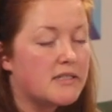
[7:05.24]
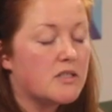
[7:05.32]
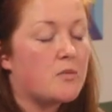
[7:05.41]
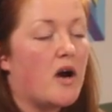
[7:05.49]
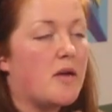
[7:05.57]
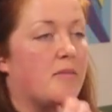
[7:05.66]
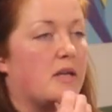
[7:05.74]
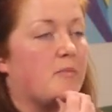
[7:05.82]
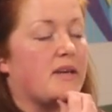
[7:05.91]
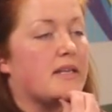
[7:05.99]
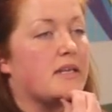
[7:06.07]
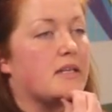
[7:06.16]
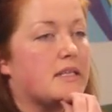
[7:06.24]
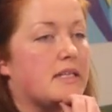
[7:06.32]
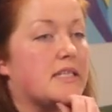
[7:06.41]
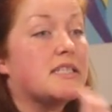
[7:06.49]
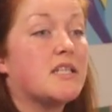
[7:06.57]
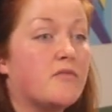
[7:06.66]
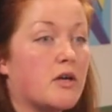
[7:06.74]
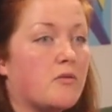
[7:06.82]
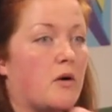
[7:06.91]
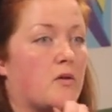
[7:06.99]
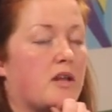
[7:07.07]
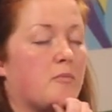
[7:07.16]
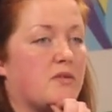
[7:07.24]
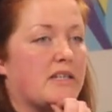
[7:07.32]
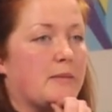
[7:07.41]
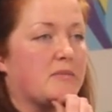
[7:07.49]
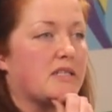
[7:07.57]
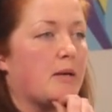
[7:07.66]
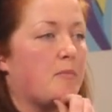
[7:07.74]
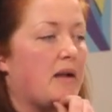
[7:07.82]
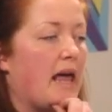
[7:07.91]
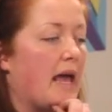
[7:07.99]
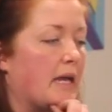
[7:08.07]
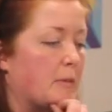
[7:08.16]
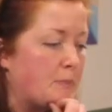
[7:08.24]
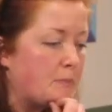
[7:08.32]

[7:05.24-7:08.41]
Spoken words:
this is what I mean by the civic role that museums can play.